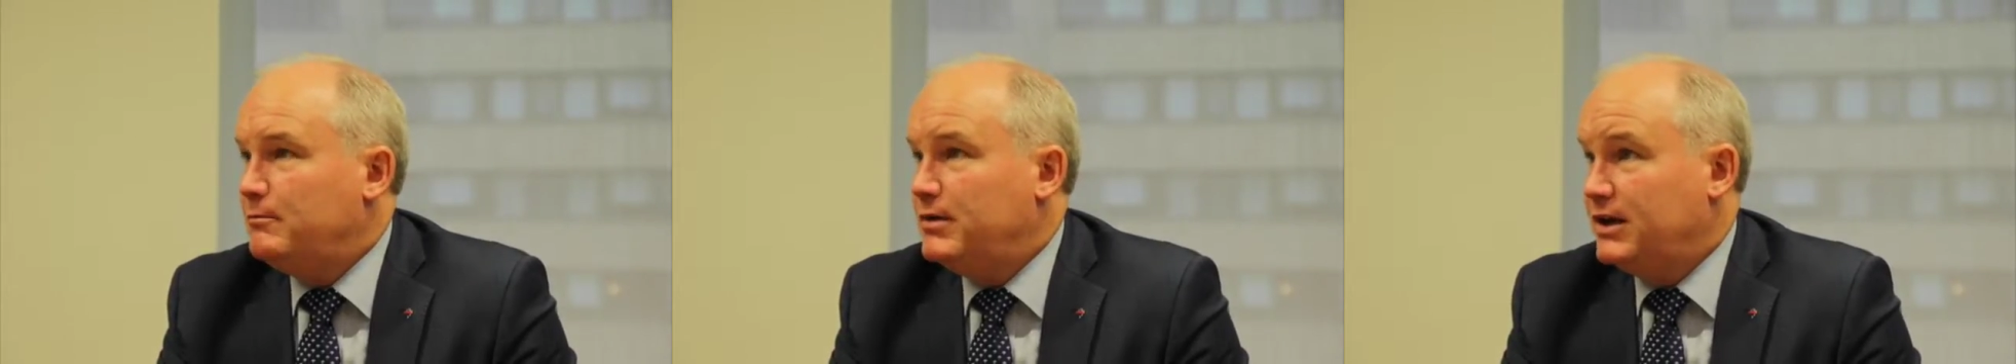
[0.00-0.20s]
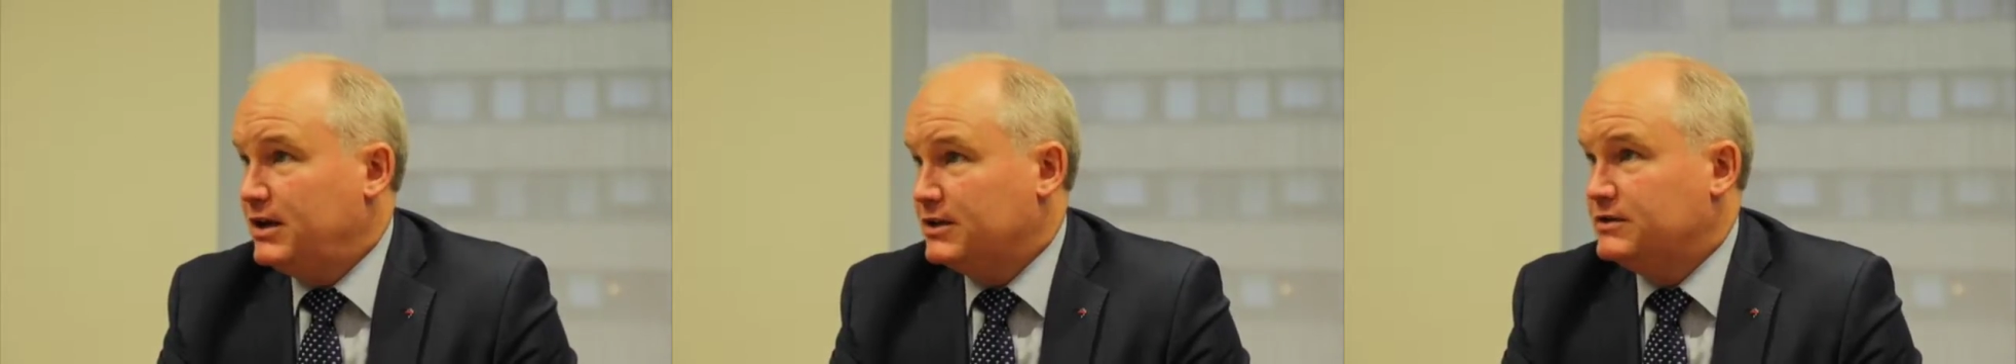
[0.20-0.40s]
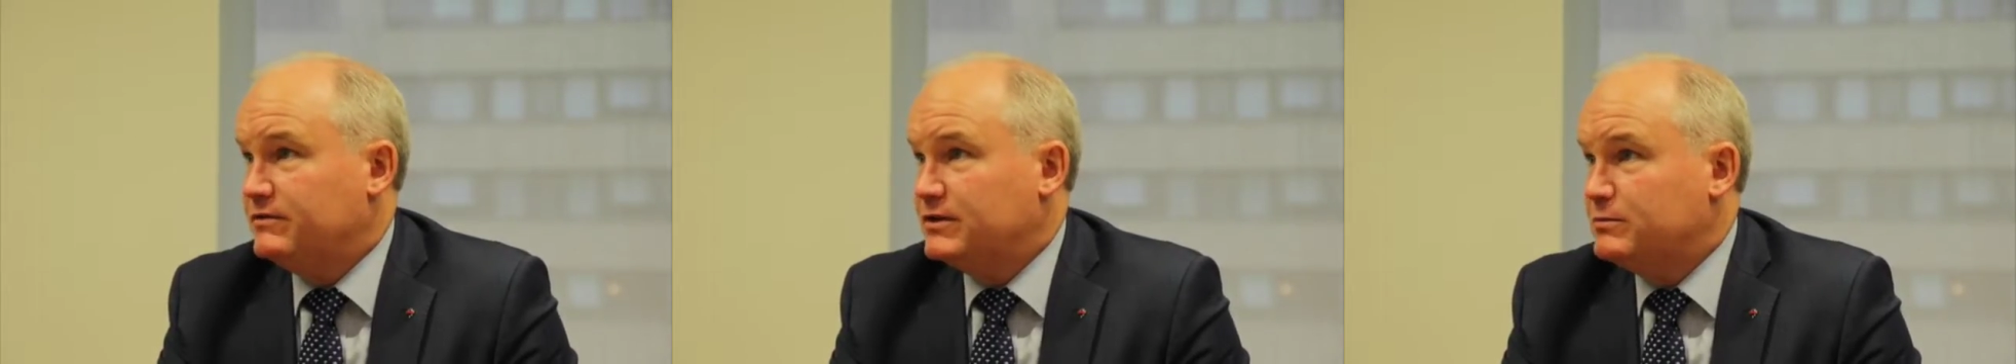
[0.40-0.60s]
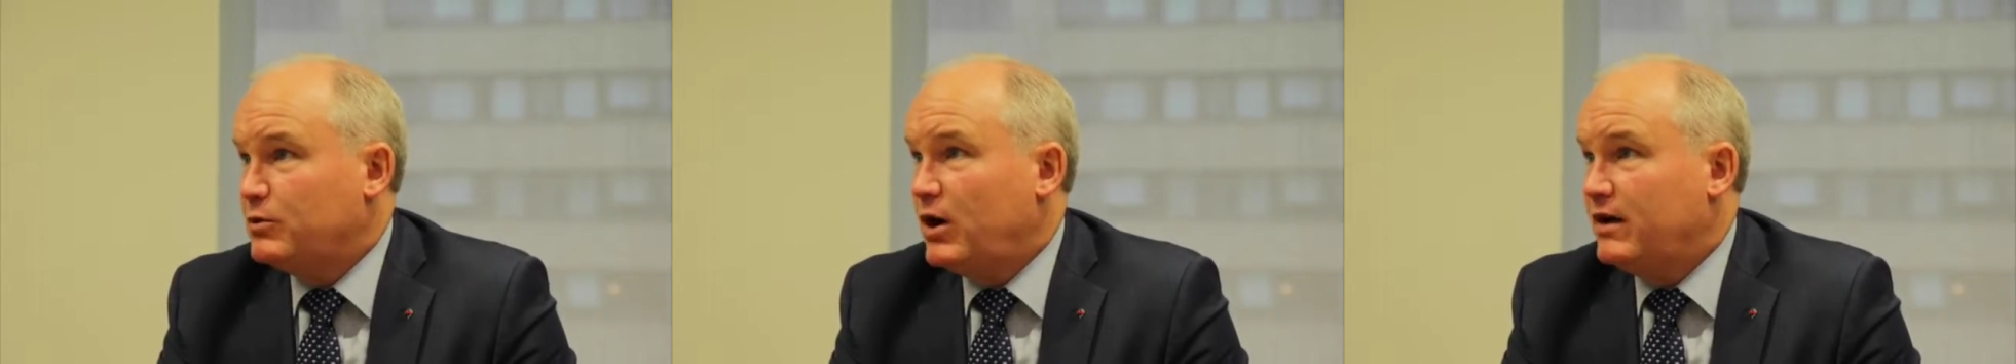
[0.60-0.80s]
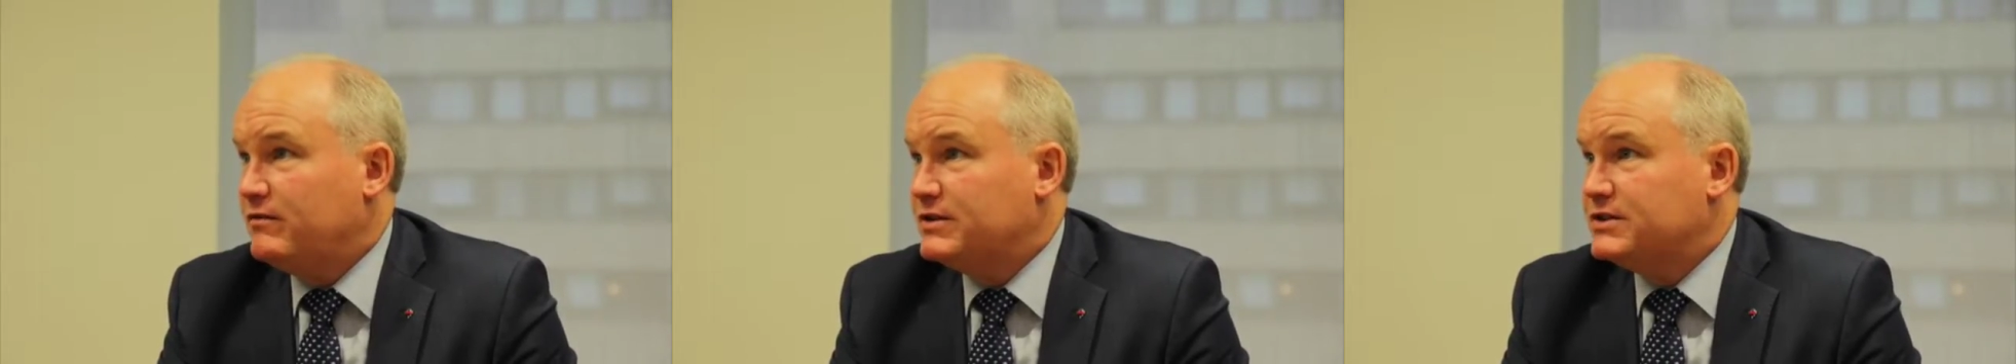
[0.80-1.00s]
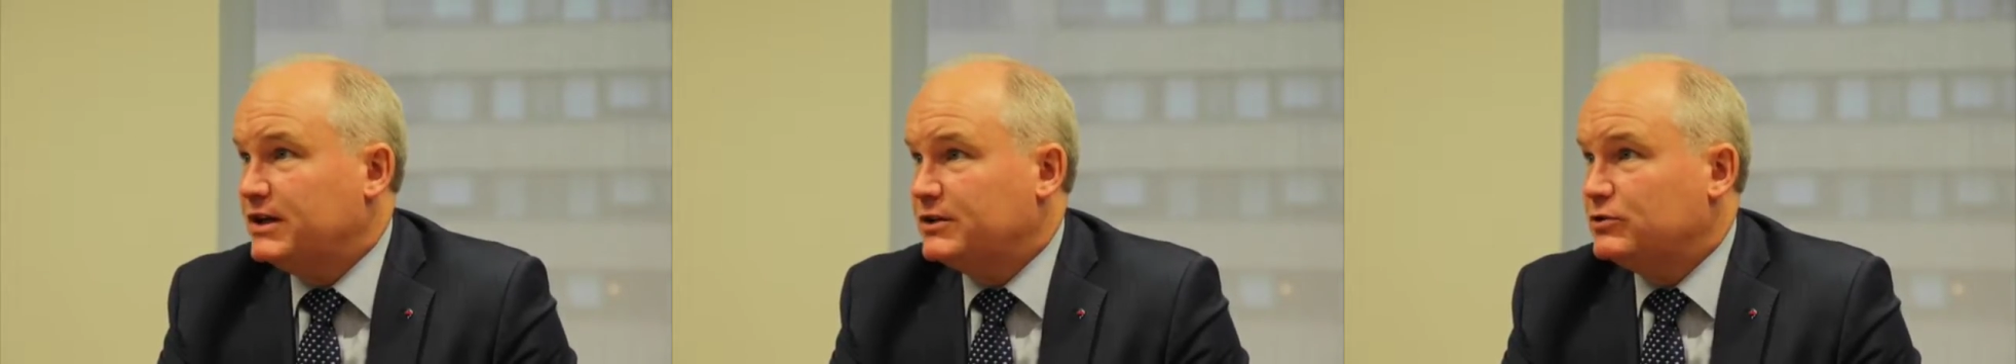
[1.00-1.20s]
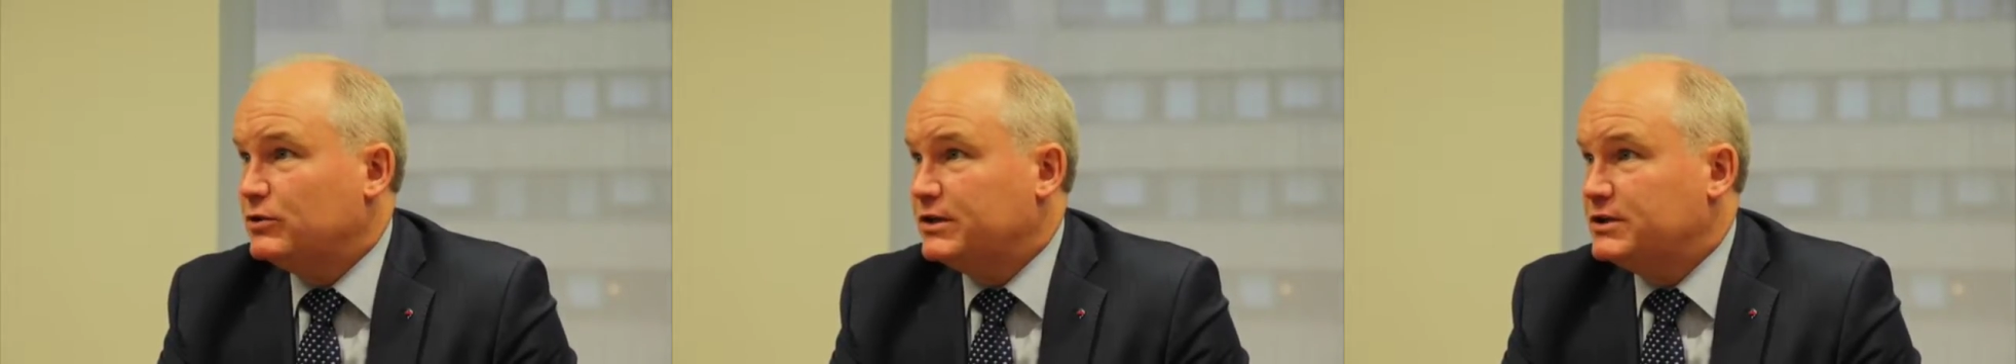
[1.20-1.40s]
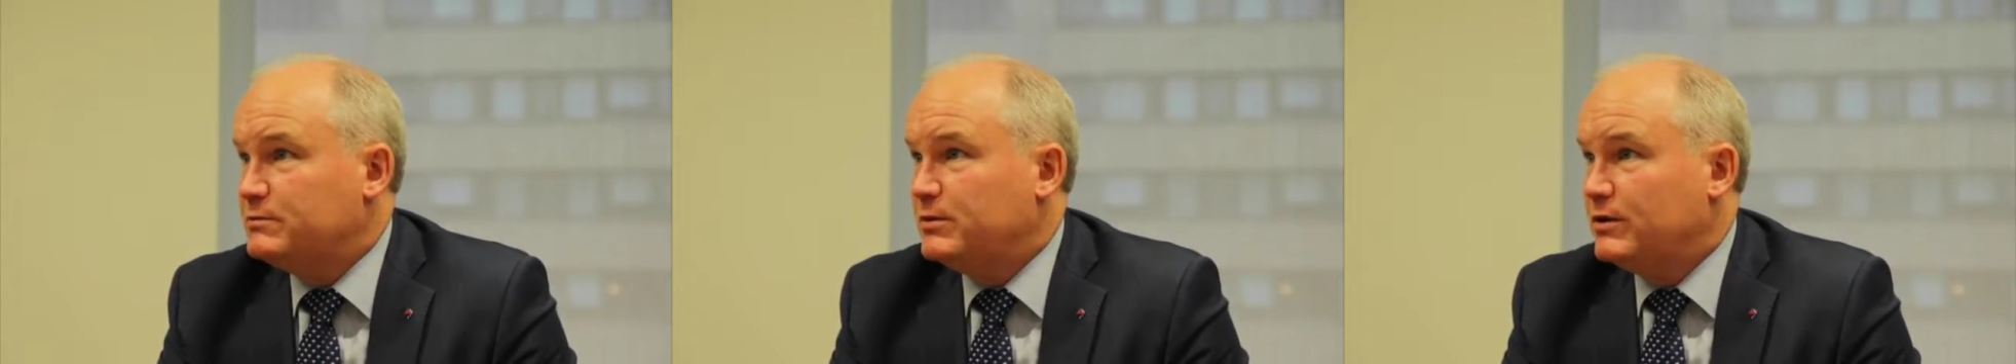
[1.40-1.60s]
because of his private
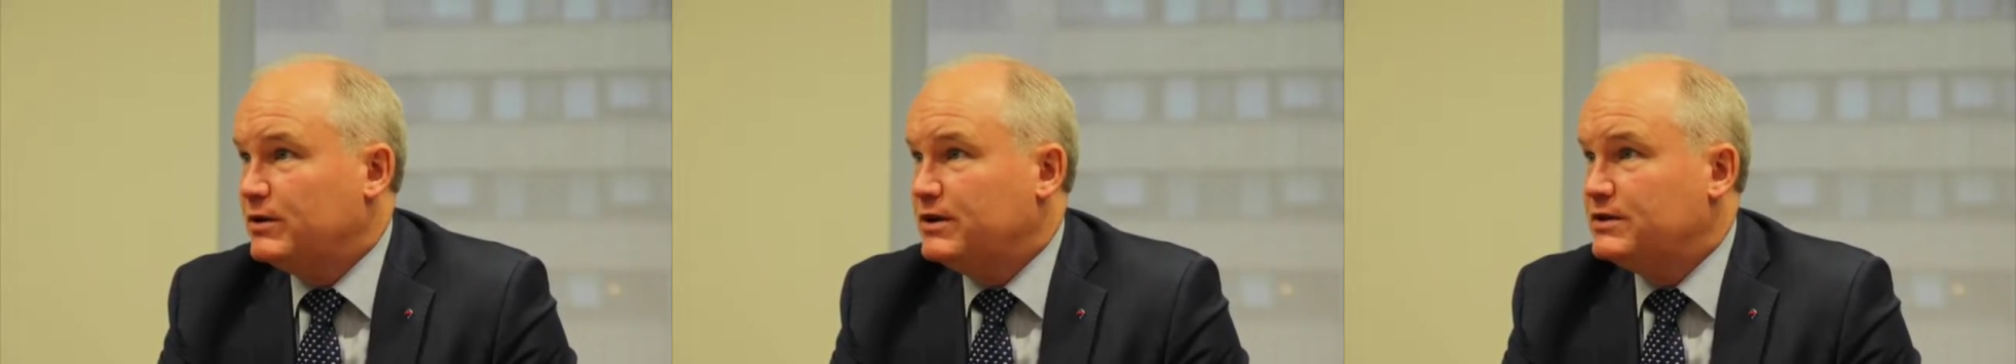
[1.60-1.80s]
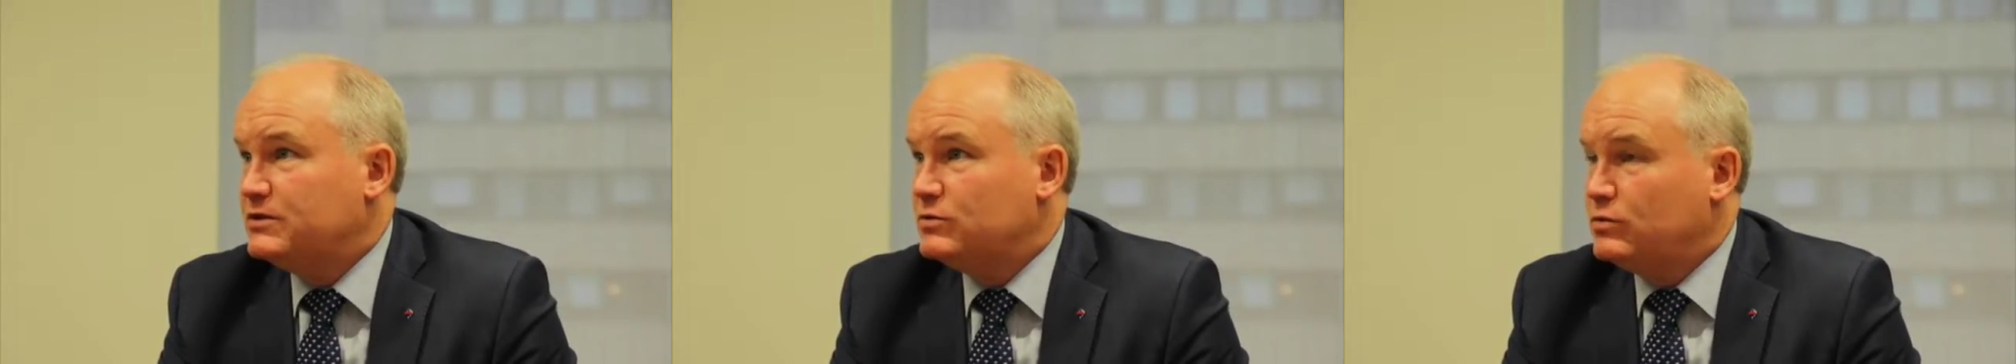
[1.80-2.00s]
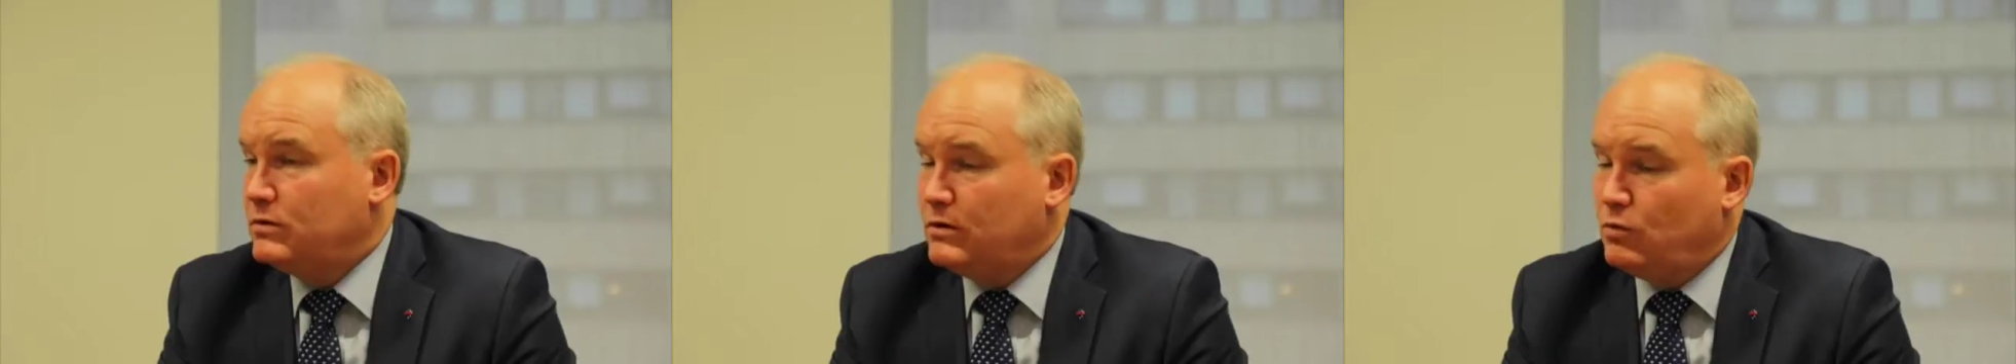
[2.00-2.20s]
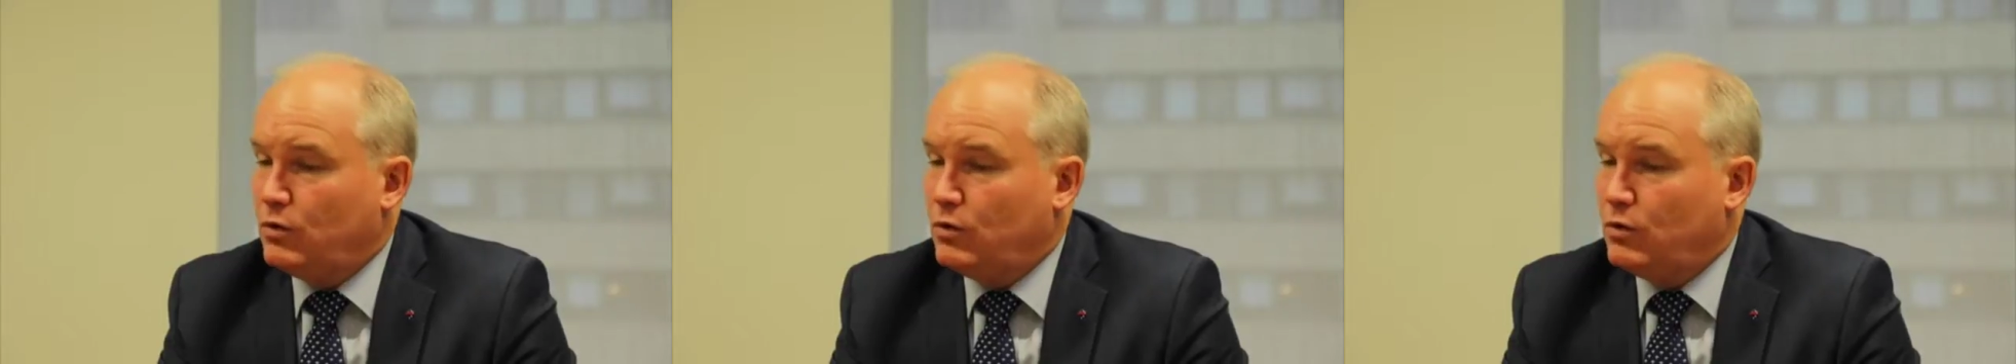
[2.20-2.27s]
sector experience.